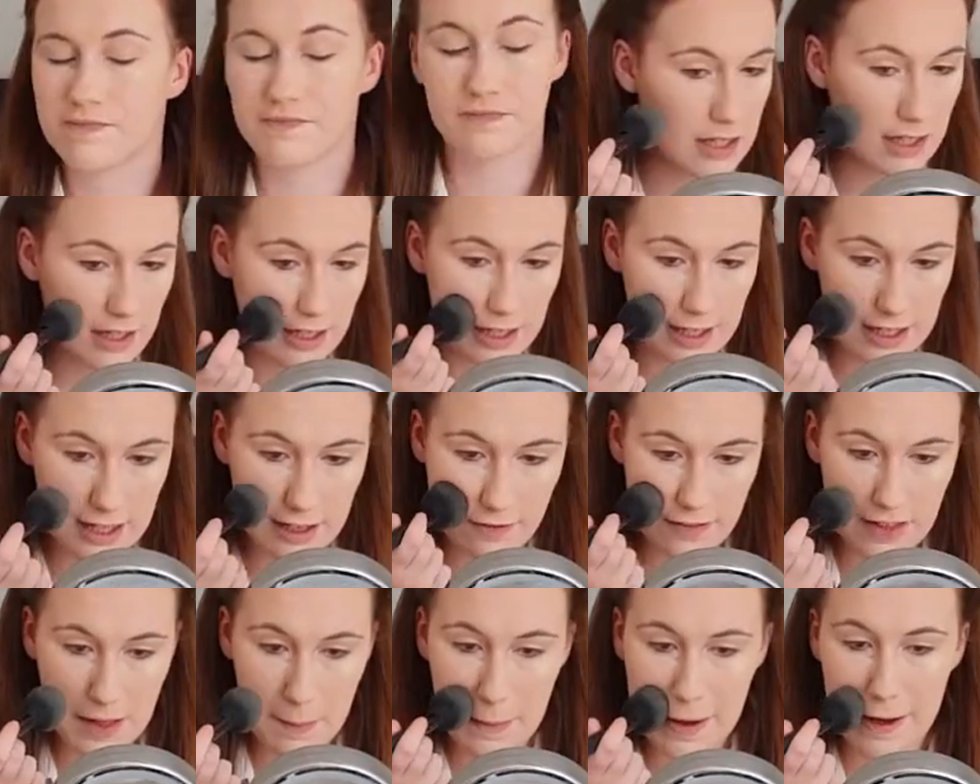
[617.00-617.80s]
Just going to
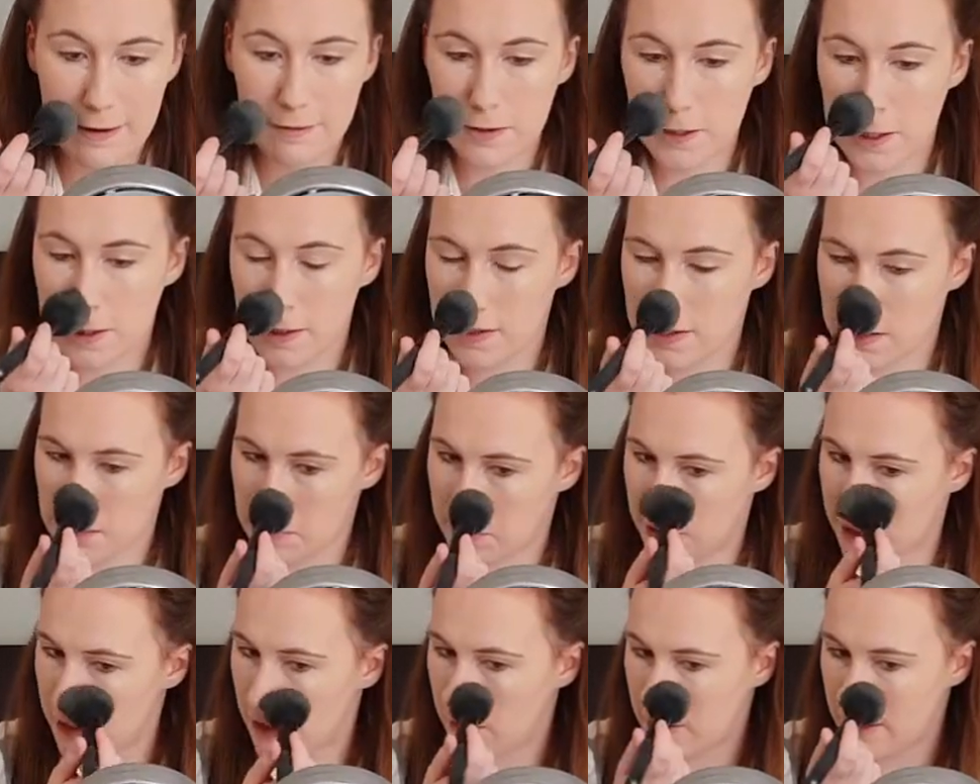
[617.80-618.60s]
leave that powder under
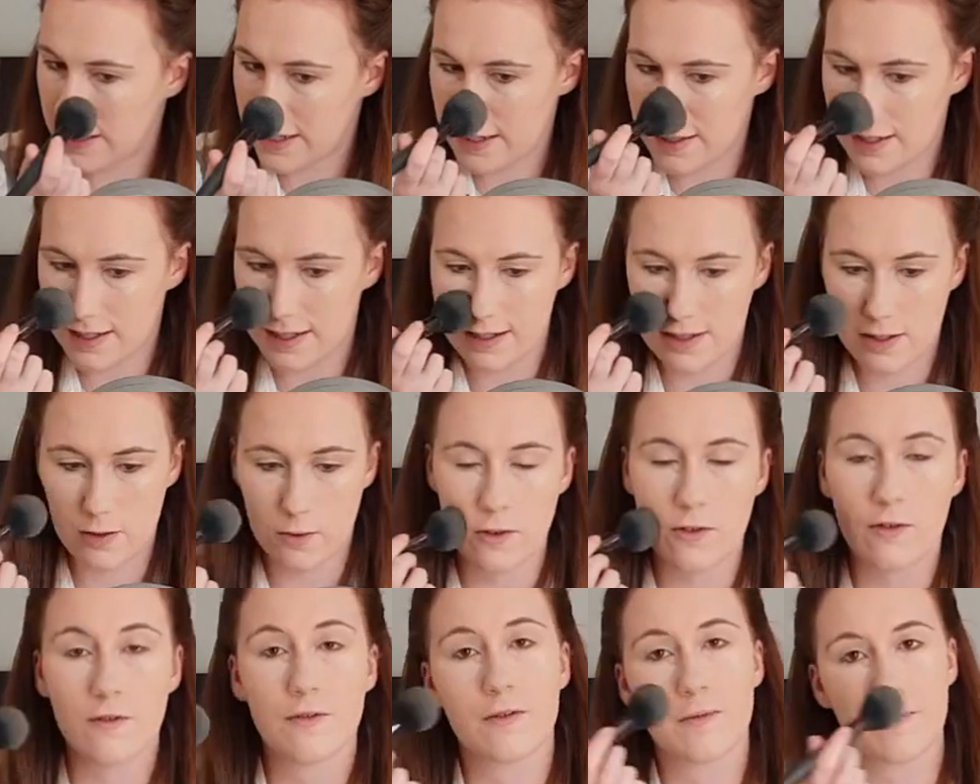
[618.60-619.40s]
my eyes to
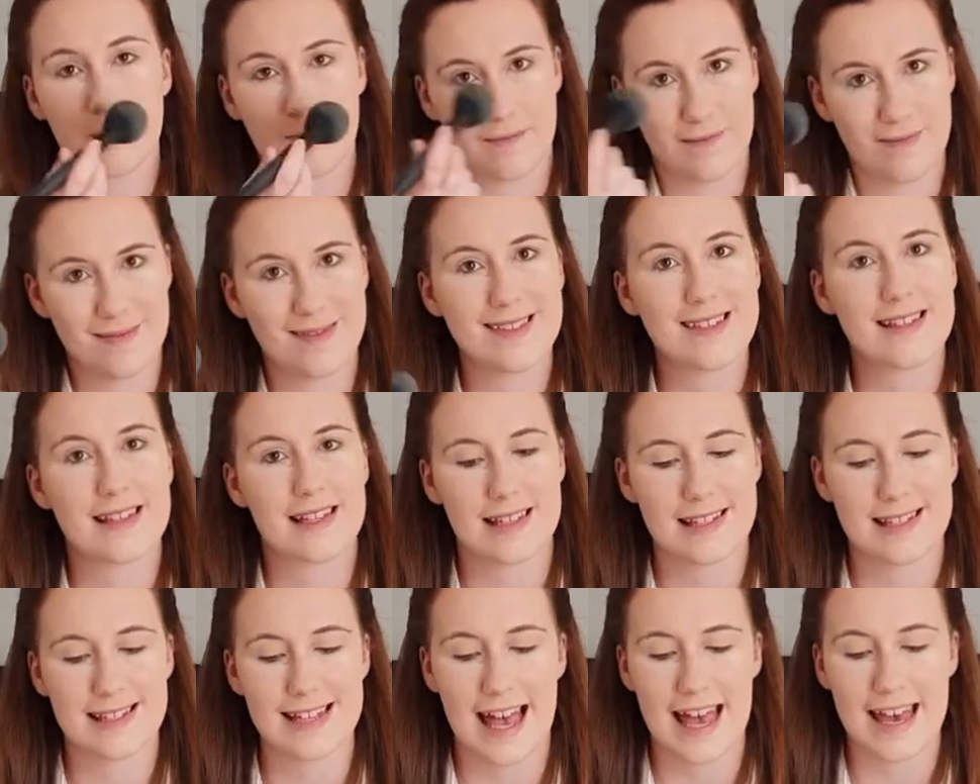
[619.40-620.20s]
sort of
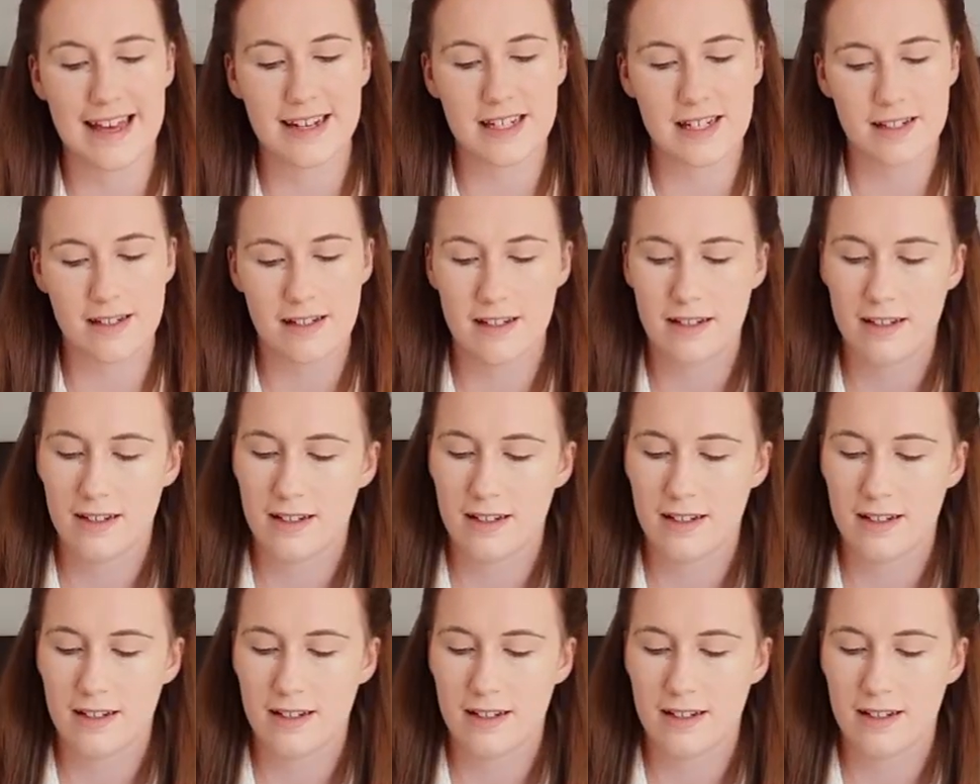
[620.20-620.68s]
set.